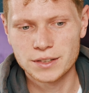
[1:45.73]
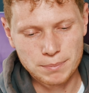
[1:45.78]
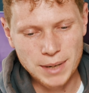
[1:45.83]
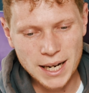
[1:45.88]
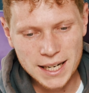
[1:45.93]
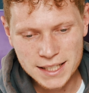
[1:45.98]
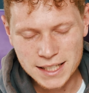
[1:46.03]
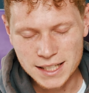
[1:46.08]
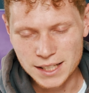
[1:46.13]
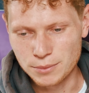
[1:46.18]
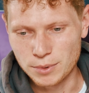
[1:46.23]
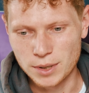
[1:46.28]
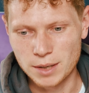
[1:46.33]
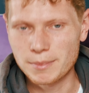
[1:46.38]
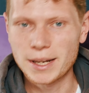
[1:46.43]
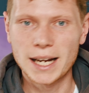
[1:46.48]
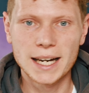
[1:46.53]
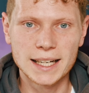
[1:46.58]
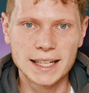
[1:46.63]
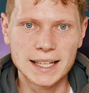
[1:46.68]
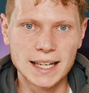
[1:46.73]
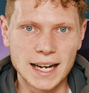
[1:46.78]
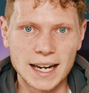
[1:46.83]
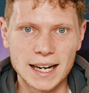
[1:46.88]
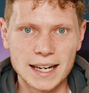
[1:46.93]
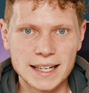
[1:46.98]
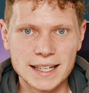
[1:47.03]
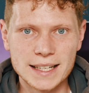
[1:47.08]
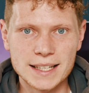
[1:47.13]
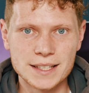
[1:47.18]
Basically what I'm getting
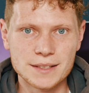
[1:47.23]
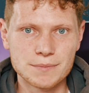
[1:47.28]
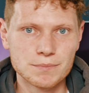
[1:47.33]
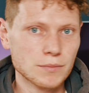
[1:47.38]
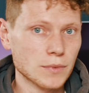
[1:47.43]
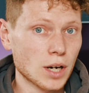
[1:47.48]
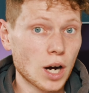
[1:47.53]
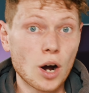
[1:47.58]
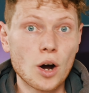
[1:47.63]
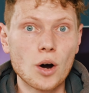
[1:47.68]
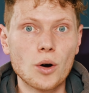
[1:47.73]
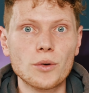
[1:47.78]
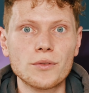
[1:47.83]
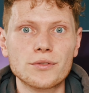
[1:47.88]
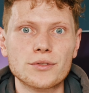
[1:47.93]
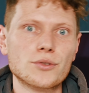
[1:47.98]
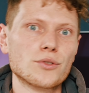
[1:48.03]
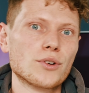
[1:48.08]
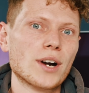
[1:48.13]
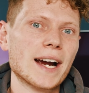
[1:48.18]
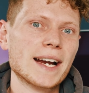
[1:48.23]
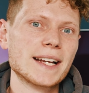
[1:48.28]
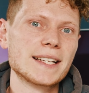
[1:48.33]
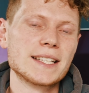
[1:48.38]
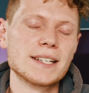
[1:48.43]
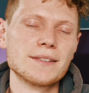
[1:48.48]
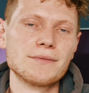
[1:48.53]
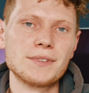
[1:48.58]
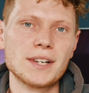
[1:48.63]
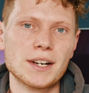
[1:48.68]
at is a whole
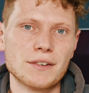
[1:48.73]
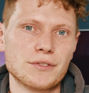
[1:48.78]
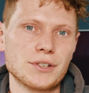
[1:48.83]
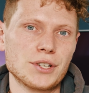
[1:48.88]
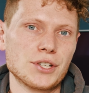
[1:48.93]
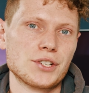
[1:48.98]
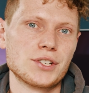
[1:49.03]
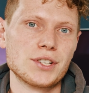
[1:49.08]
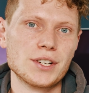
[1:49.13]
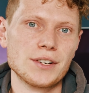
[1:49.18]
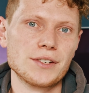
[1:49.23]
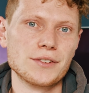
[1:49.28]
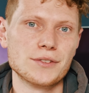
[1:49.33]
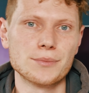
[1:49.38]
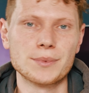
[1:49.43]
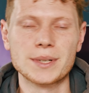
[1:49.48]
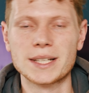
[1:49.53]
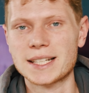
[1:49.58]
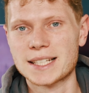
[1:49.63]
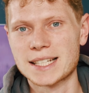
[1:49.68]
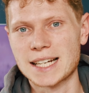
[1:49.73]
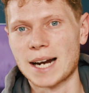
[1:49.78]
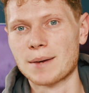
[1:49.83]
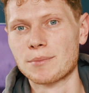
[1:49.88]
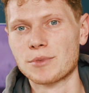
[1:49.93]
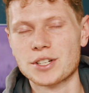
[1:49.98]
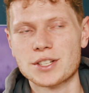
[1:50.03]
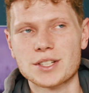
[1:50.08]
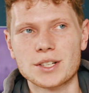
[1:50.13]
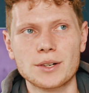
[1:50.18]
variety of different shoots with this
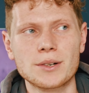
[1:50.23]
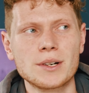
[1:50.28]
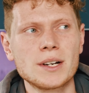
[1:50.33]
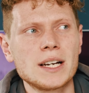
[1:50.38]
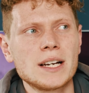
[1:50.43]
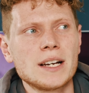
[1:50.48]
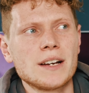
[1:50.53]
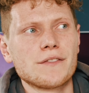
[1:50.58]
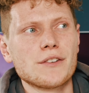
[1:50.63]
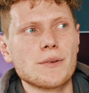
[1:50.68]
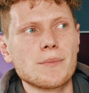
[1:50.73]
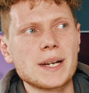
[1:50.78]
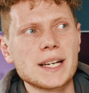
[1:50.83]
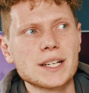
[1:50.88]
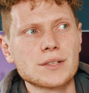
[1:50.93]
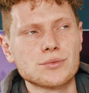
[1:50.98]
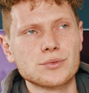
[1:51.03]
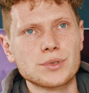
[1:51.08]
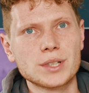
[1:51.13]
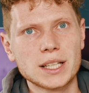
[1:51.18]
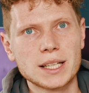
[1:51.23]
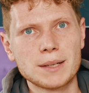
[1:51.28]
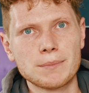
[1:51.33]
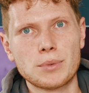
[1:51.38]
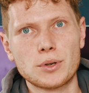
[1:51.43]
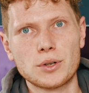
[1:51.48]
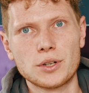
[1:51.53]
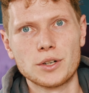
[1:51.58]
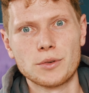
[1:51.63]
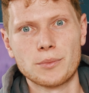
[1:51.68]
camera. So for me, it's really
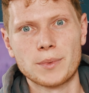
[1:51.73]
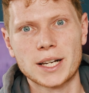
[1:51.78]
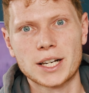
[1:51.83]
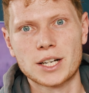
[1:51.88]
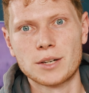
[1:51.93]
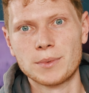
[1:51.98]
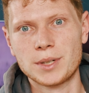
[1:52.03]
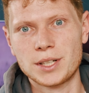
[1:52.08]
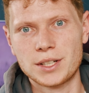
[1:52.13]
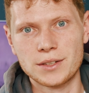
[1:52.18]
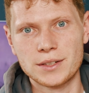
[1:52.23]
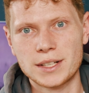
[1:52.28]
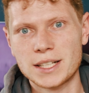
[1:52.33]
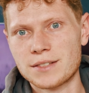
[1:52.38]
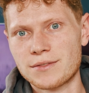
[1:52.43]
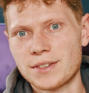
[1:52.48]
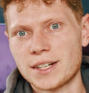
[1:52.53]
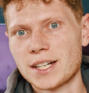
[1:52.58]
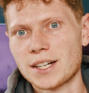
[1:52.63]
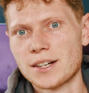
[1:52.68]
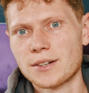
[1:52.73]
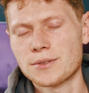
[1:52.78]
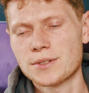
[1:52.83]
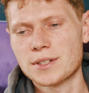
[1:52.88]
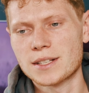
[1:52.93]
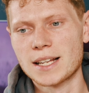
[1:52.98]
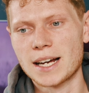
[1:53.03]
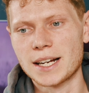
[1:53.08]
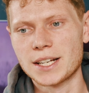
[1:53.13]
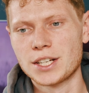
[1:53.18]
important when I come and do these videos
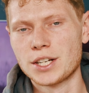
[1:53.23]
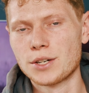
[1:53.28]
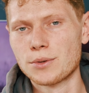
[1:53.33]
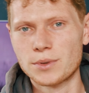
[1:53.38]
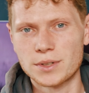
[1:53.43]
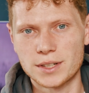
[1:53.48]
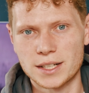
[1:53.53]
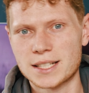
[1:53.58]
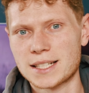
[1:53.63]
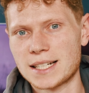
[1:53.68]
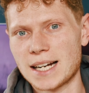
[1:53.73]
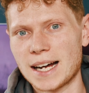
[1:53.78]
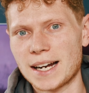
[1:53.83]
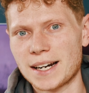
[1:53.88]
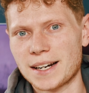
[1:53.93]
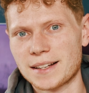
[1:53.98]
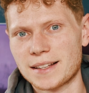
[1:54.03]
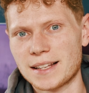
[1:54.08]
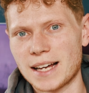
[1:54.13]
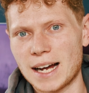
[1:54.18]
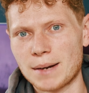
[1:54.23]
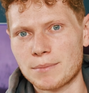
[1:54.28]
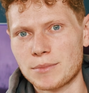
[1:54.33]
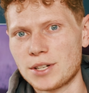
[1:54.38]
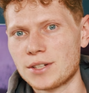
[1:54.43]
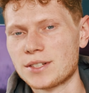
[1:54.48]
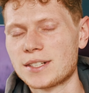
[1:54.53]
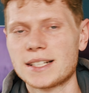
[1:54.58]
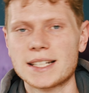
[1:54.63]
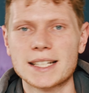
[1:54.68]
that you understand that I'm
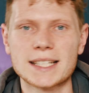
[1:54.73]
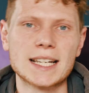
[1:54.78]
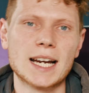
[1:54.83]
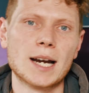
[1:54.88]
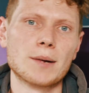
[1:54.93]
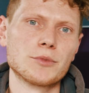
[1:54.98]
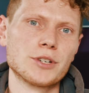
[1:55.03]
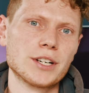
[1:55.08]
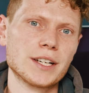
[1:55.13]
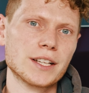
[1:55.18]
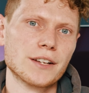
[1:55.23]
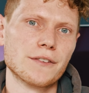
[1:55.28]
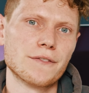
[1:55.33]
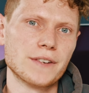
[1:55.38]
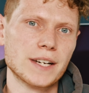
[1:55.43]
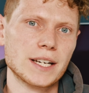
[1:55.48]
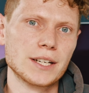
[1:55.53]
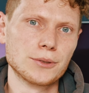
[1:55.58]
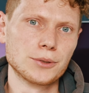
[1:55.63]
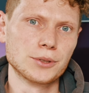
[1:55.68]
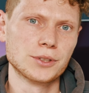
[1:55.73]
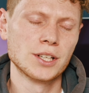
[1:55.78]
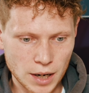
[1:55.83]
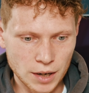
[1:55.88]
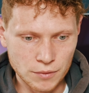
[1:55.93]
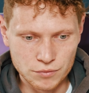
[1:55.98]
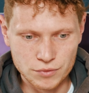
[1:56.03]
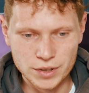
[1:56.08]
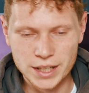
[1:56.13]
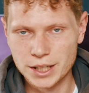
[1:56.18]
using this camera in the field
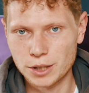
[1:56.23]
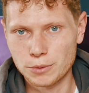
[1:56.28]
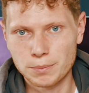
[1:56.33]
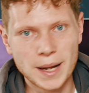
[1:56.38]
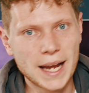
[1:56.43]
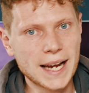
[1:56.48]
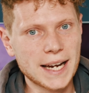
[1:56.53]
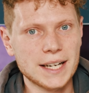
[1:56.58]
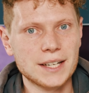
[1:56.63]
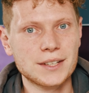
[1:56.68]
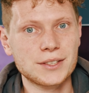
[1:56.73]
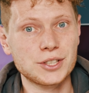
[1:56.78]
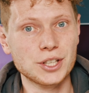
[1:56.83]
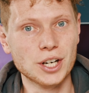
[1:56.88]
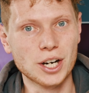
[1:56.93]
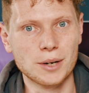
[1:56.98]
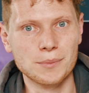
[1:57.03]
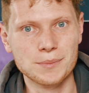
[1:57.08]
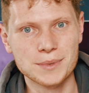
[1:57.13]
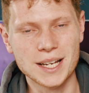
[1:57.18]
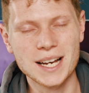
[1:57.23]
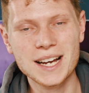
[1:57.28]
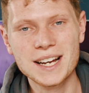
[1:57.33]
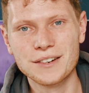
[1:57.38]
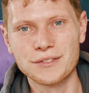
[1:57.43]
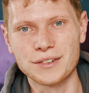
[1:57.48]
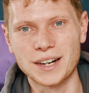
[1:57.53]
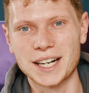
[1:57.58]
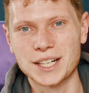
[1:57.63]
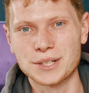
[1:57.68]
on real paid jobs
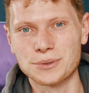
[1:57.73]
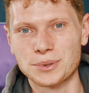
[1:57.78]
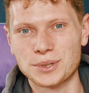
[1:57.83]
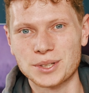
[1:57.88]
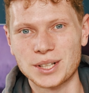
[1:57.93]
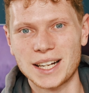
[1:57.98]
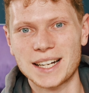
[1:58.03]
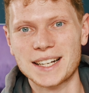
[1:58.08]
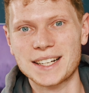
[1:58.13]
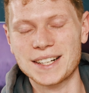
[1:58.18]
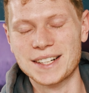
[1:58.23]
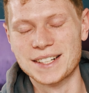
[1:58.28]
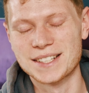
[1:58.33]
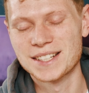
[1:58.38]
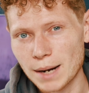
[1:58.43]
for actual clients.